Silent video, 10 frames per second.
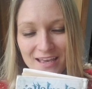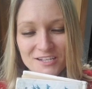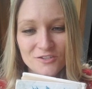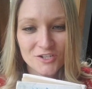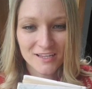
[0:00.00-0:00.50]

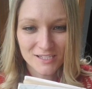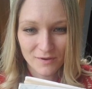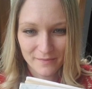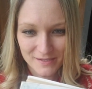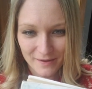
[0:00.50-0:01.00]
So Charlotte's
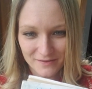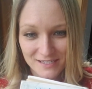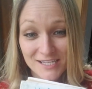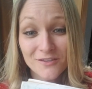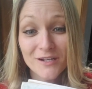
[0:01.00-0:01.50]
Web is about
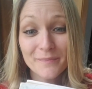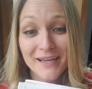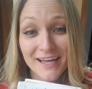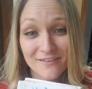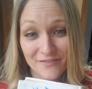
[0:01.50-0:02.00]
this cute little
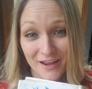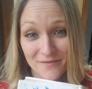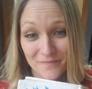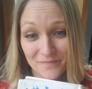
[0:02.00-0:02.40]
pig on the front,